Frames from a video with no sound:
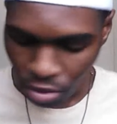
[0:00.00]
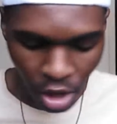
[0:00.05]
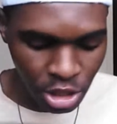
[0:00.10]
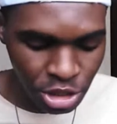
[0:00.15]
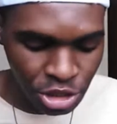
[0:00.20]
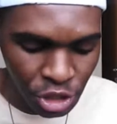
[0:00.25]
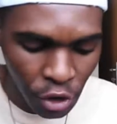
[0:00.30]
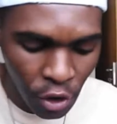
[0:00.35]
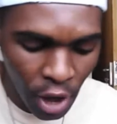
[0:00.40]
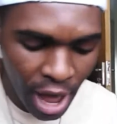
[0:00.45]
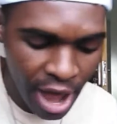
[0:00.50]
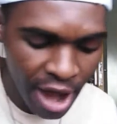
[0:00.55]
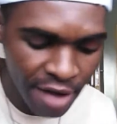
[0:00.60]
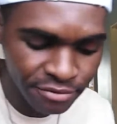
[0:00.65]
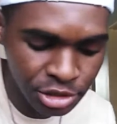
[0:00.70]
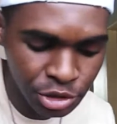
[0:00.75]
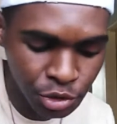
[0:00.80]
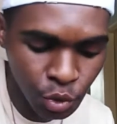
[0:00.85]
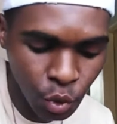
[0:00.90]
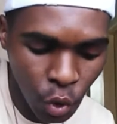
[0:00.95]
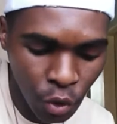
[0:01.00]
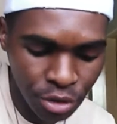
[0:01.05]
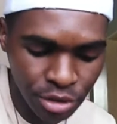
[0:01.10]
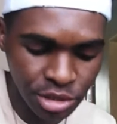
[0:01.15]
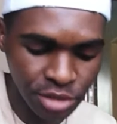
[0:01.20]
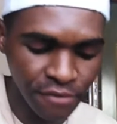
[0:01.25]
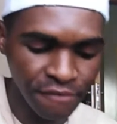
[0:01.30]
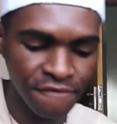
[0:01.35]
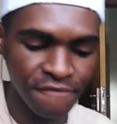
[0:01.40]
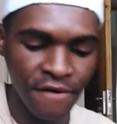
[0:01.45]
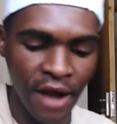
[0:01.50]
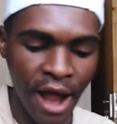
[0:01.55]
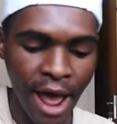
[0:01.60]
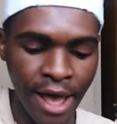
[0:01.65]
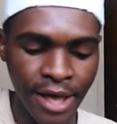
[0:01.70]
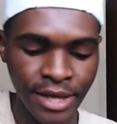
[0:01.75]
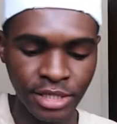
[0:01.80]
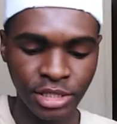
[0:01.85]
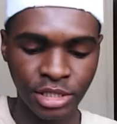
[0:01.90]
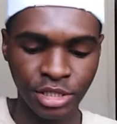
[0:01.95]
So I have two orders of
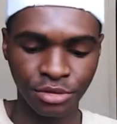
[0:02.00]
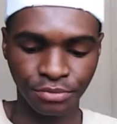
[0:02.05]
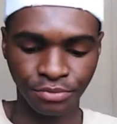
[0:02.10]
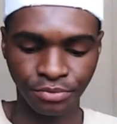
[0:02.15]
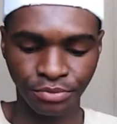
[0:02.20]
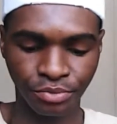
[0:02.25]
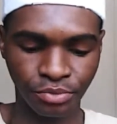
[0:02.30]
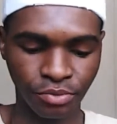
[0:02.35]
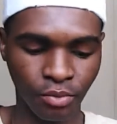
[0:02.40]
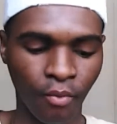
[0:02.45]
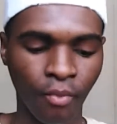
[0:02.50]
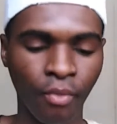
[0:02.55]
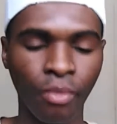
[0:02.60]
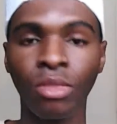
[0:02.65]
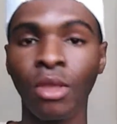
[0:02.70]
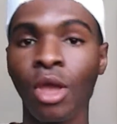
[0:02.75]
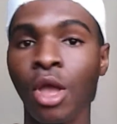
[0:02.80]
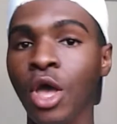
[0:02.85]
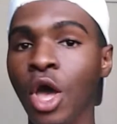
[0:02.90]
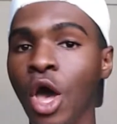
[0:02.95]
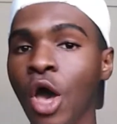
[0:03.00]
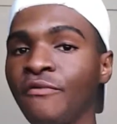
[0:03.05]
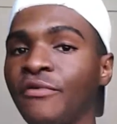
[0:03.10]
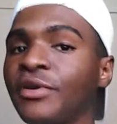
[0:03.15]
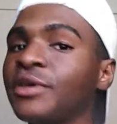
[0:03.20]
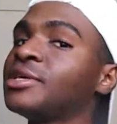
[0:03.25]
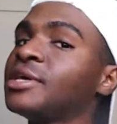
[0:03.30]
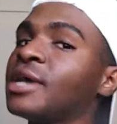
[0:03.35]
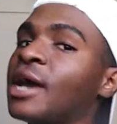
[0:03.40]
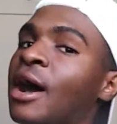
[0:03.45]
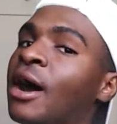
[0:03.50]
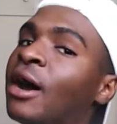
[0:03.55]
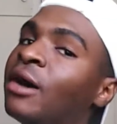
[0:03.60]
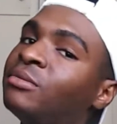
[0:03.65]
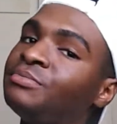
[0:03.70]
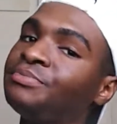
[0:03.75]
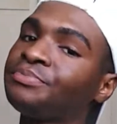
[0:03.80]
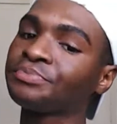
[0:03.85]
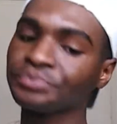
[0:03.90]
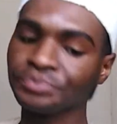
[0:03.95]
fries over
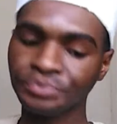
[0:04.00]
here.